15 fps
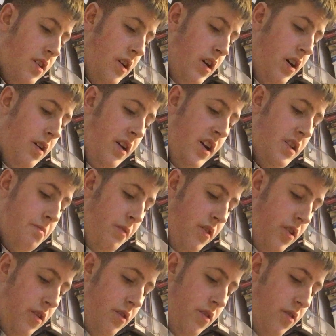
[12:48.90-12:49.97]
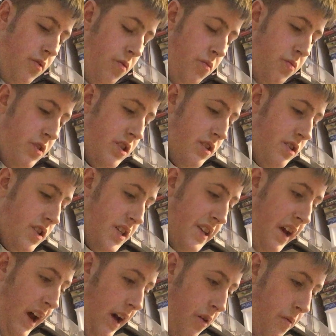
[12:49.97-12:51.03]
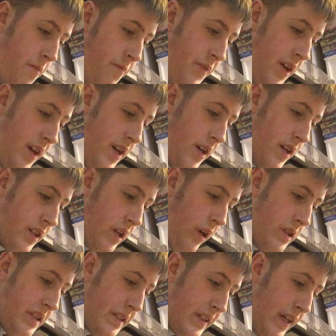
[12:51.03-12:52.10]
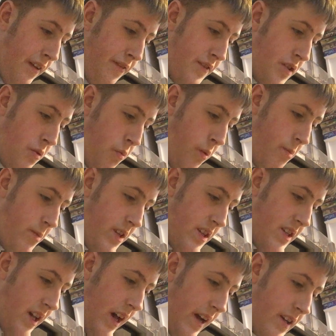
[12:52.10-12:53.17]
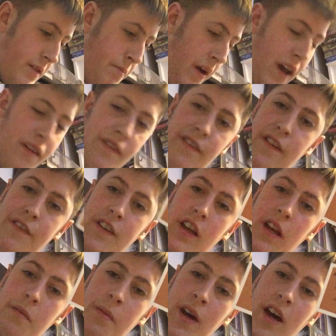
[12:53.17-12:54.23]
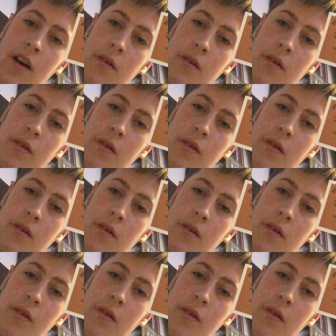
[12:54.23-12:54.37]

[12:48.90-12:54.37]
Here's my Scout. God's gift to woman tax. Pay £15.